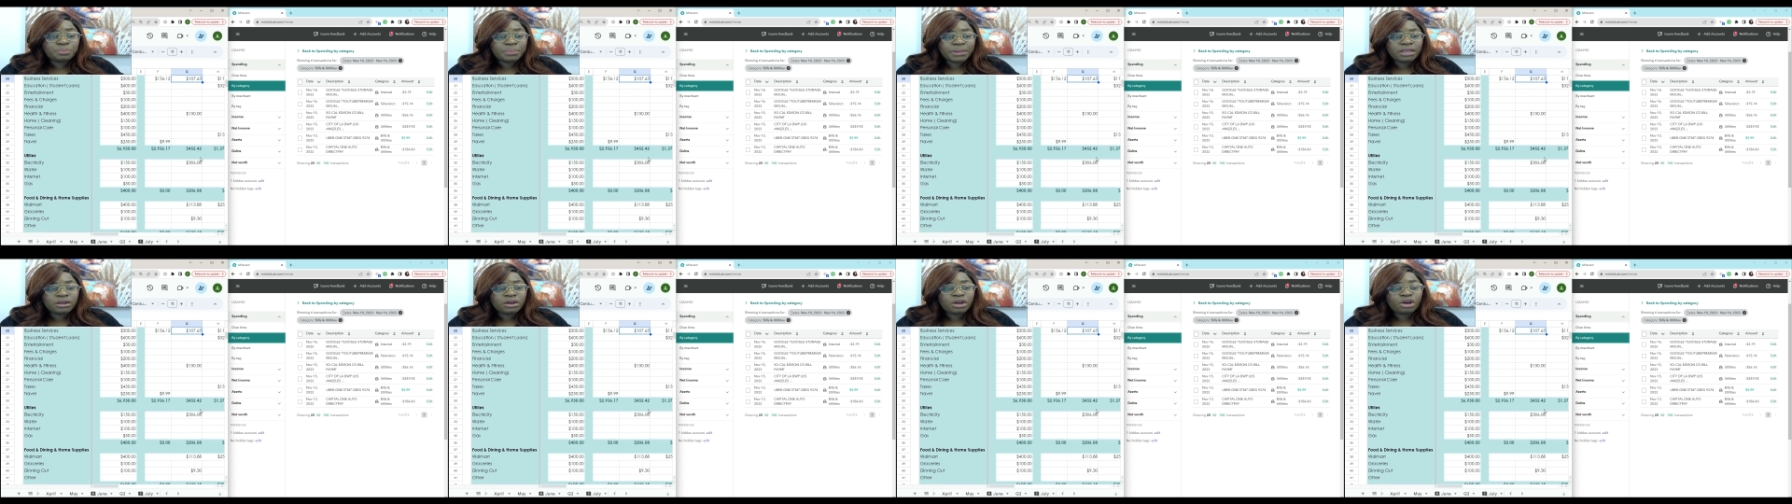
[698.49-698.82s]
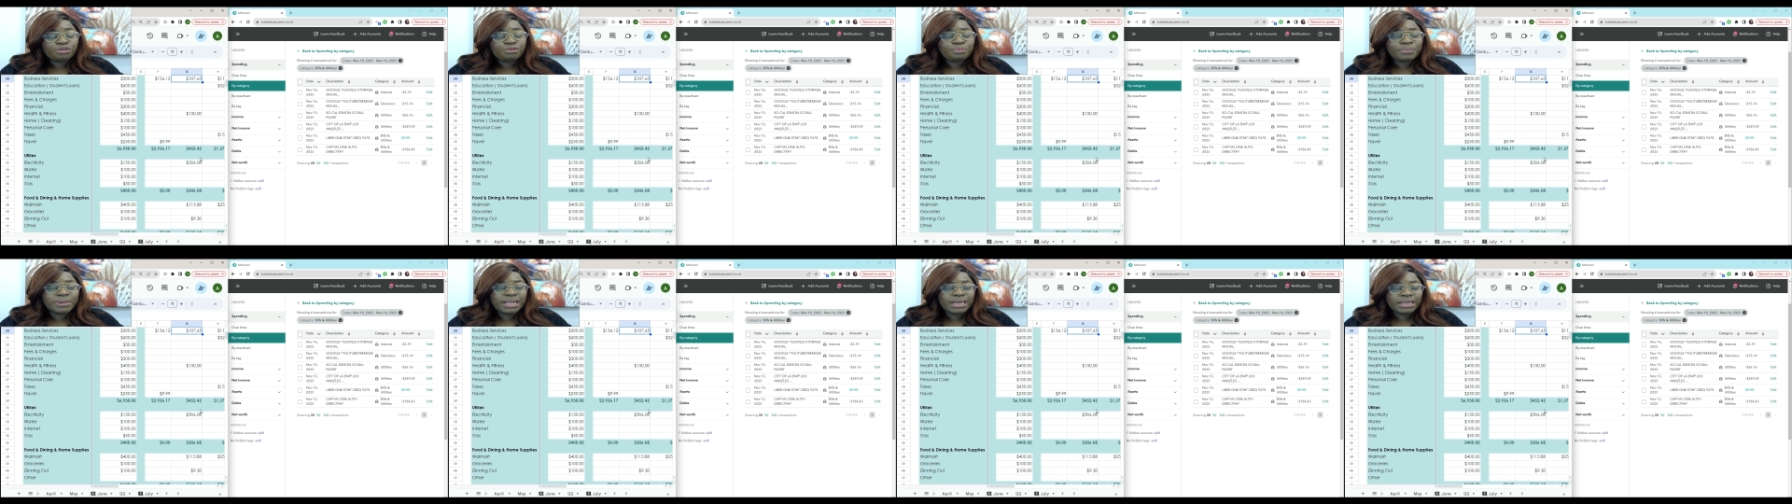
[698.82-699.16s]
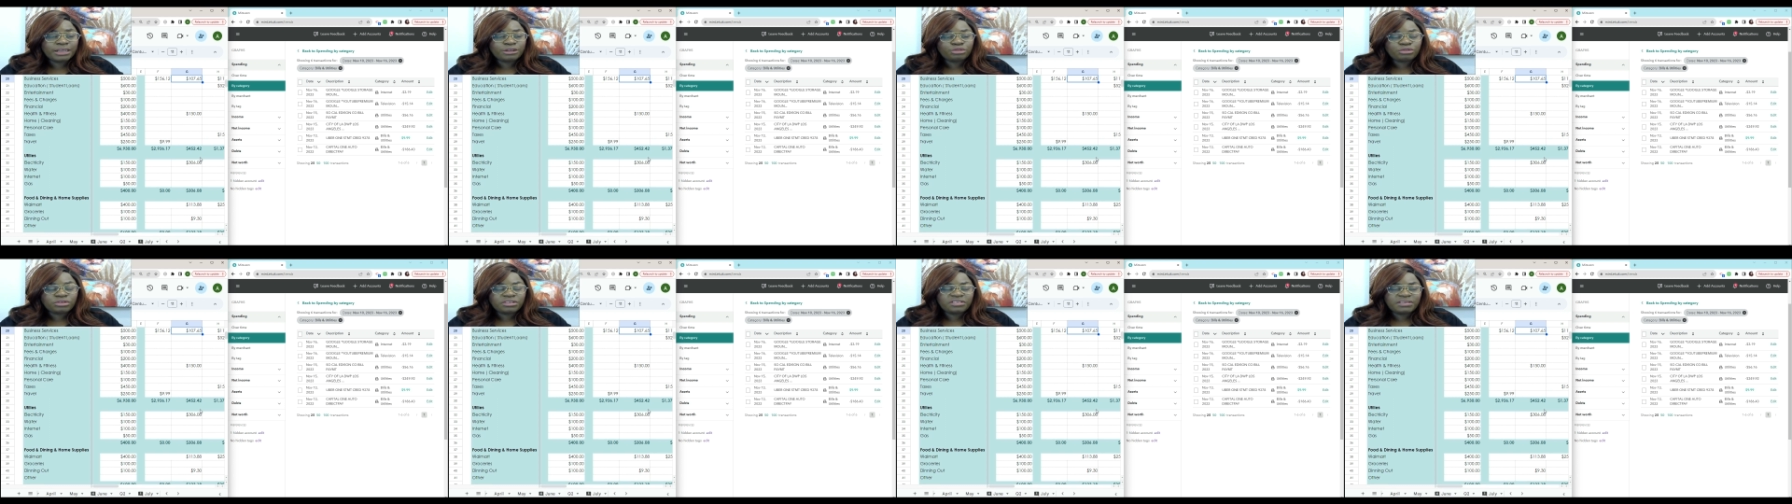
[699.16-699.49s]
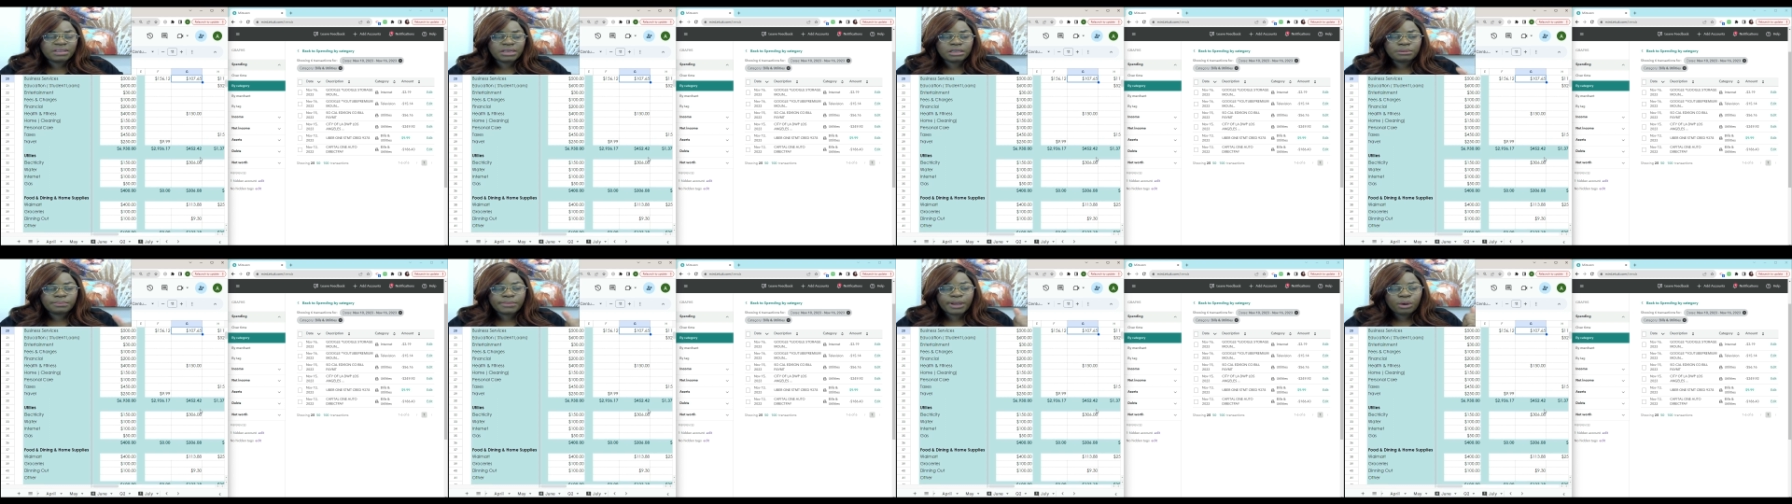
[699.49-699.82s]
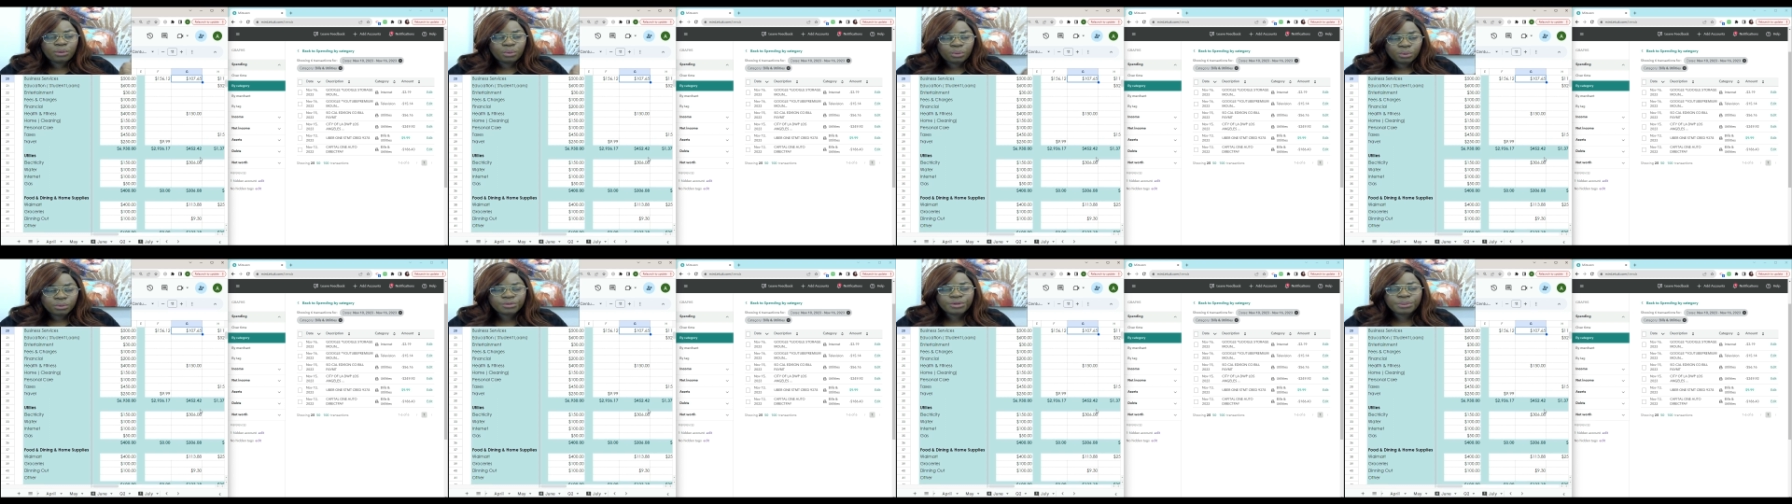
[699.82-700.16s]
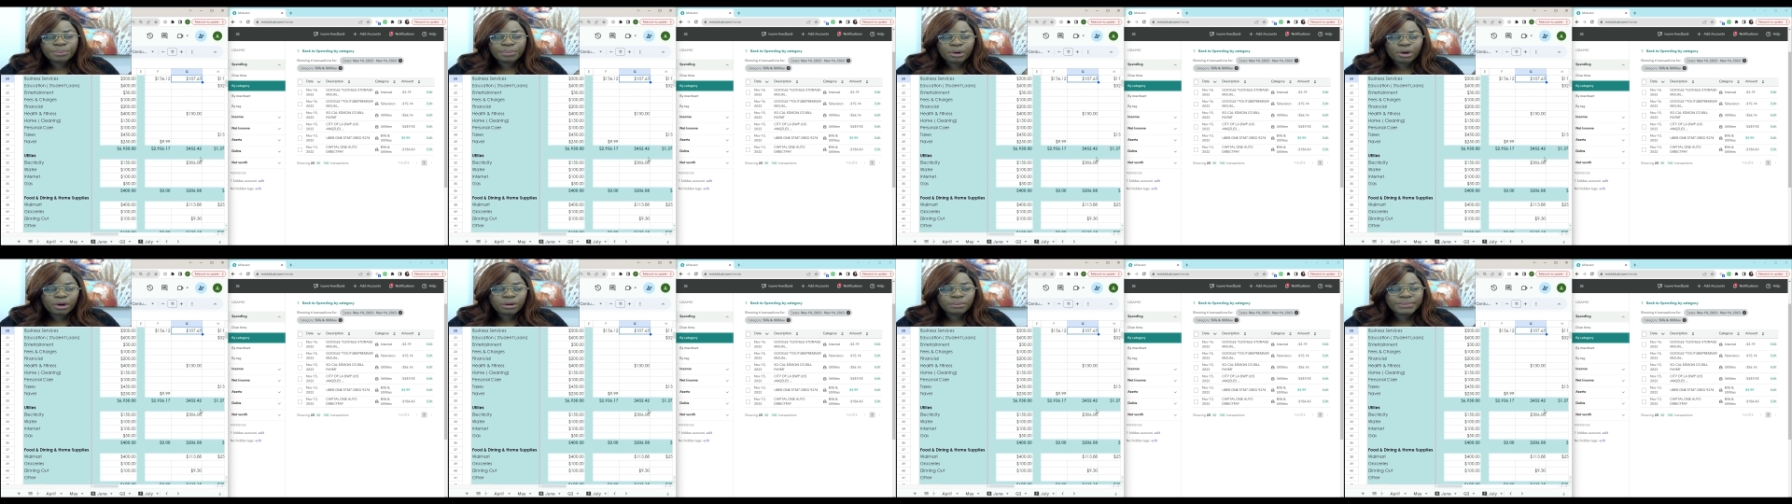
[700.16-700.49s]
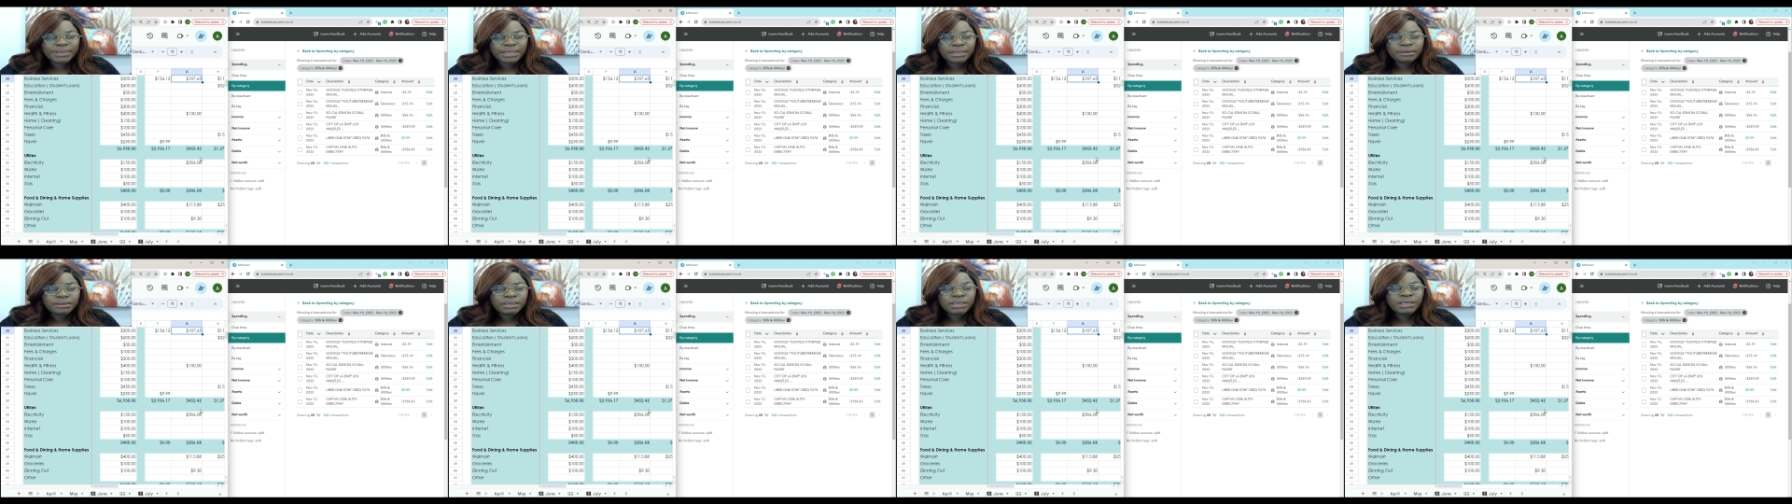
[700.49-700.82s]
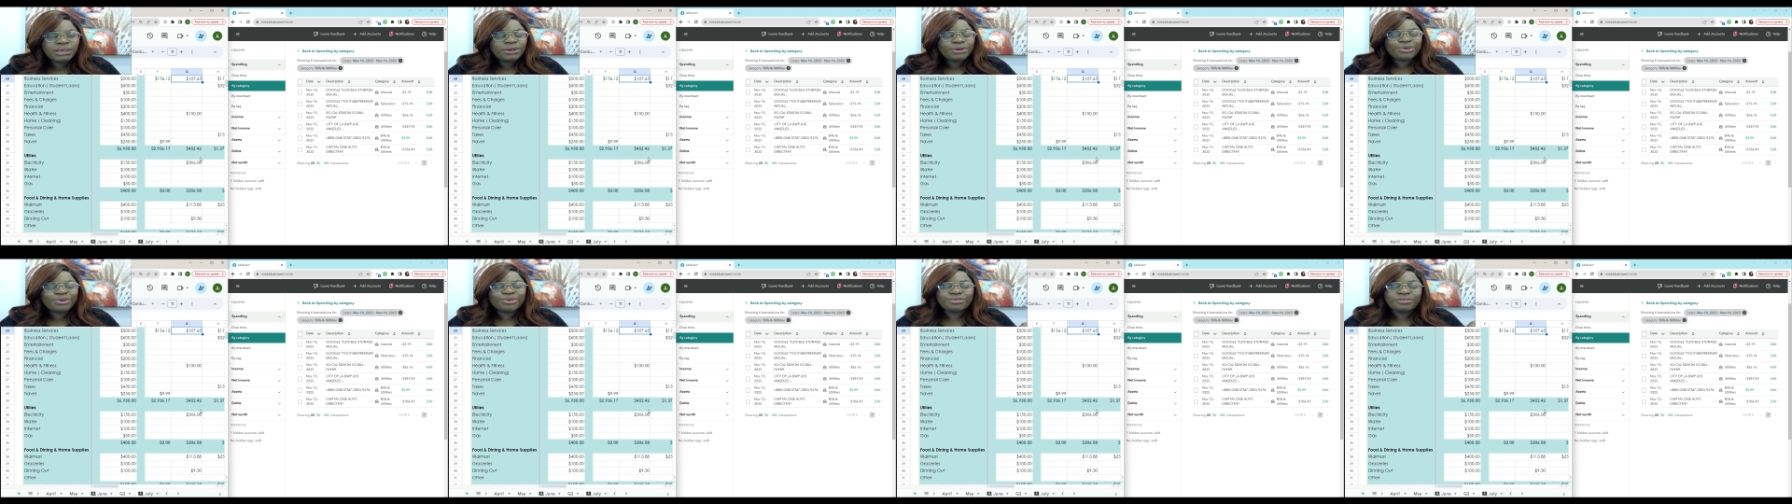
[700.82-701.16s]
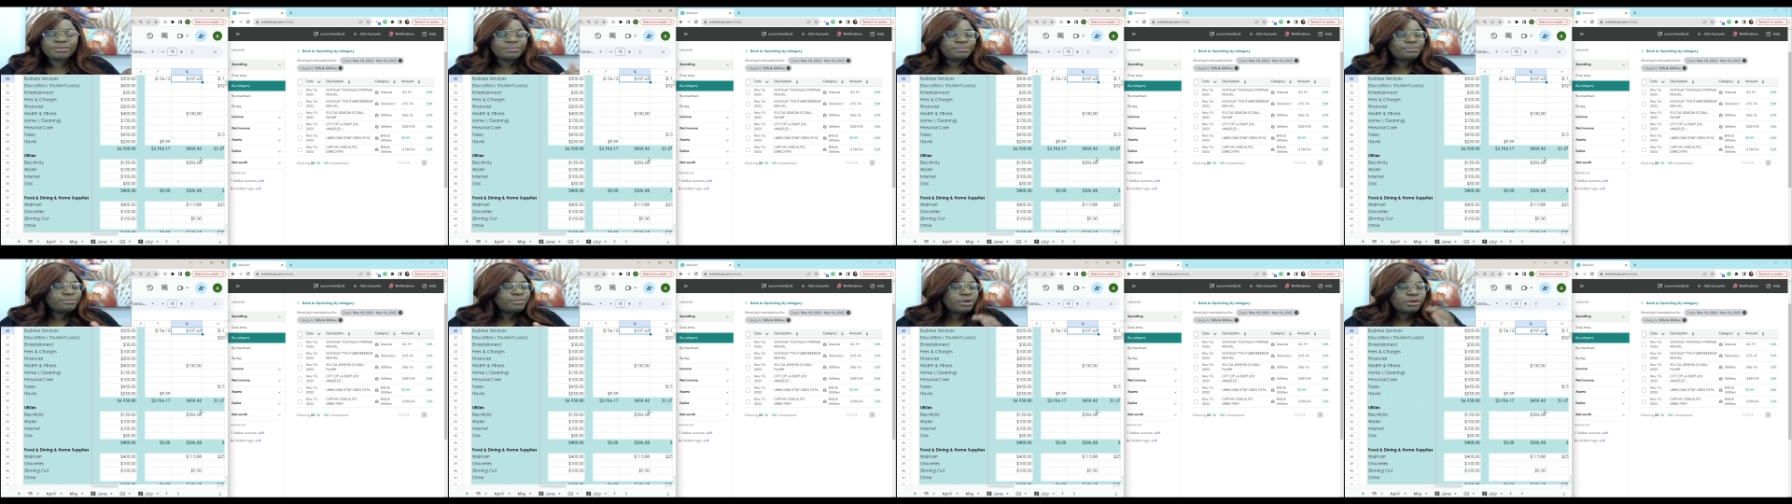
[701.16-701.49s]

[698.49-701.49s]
paying off my electricity in my old apartment because,